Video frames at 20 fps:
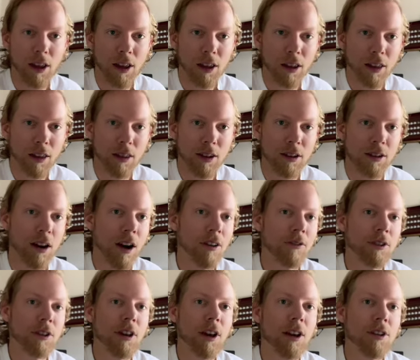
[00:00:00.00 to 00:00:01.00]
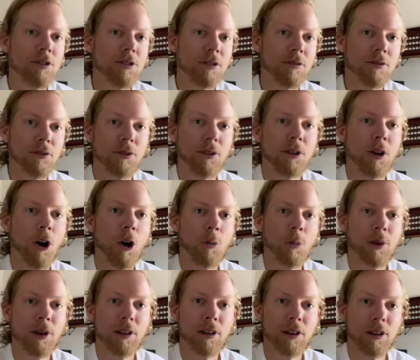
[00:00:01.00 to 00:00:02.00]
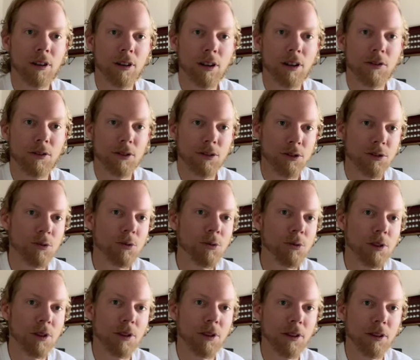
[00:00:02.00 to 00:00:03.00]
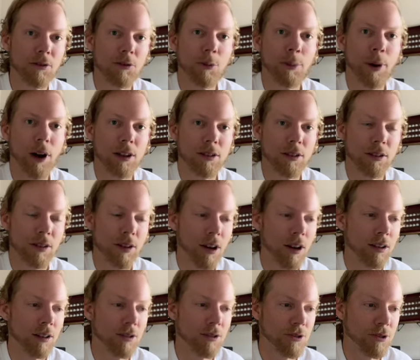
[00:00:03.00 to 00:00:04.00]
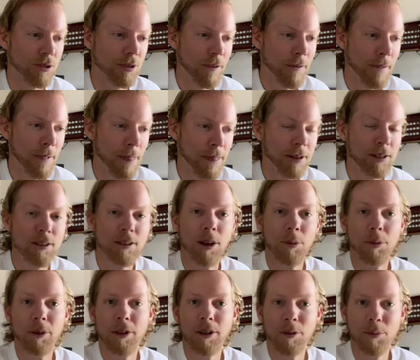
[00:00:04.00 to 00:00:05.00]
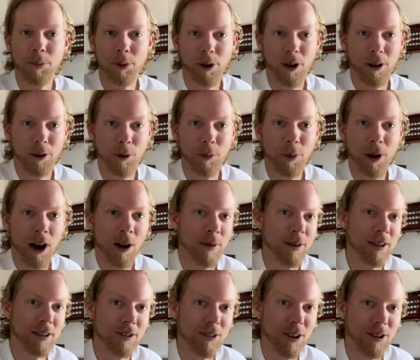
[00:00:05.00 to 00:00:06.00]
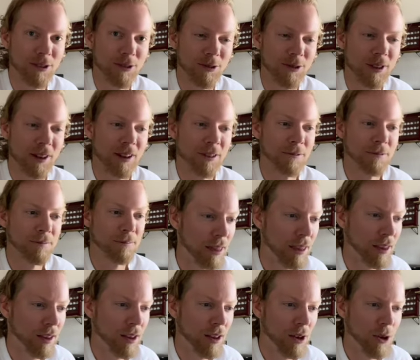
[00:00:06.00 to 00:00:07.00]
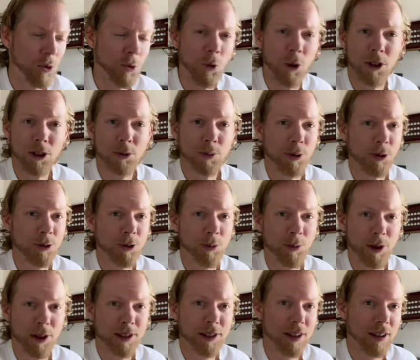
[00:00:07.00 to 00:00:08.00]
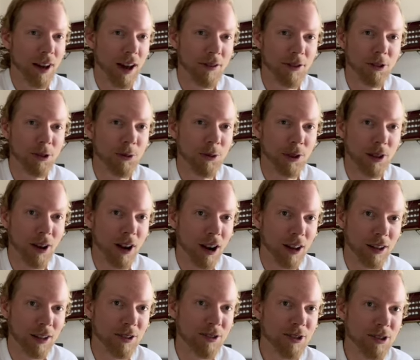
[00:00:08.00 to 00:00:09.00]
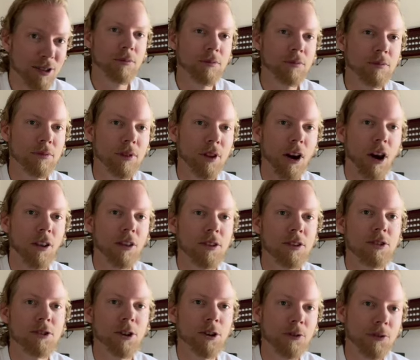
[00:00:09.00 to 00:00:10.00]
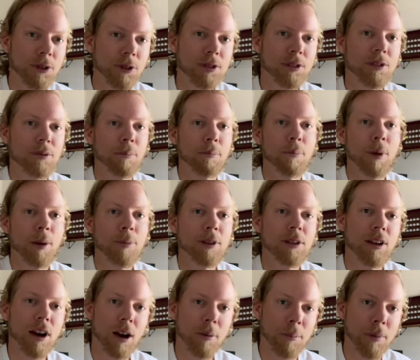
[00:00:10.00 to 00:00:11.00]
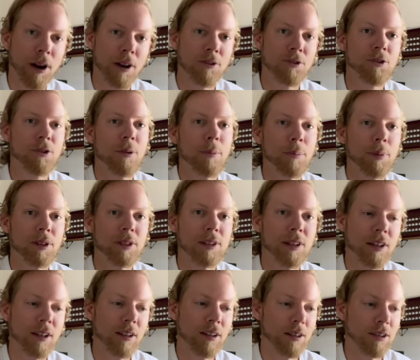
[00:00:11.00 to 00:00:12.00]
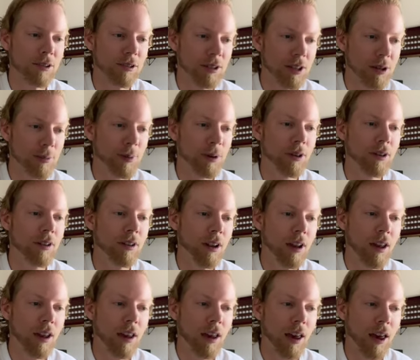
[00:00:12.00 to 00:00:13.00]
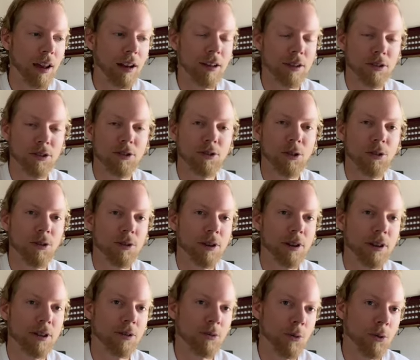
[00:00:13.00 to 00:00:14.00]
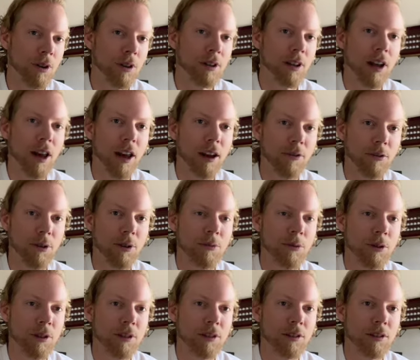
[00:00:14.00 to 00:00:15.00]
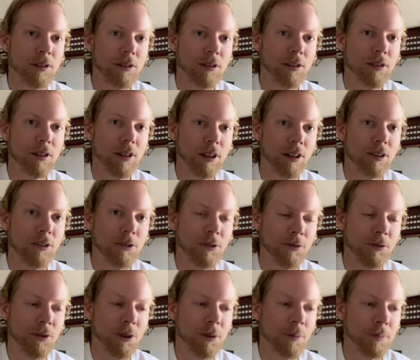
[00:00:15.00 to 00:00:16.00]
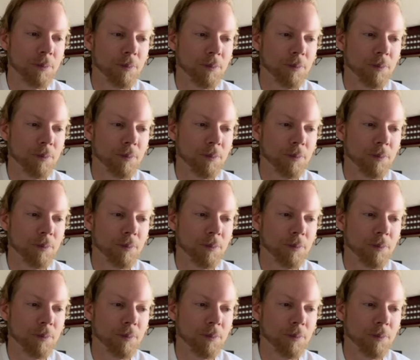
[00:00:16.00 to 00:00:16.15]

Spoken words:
the convocation for the opening of the school year for Boston College, something Barack Obama has also done. What does Bruce Springsteen have to do with college? On the surface, maybe not much, but dig a little deeper, and his story is one everyone can learn from.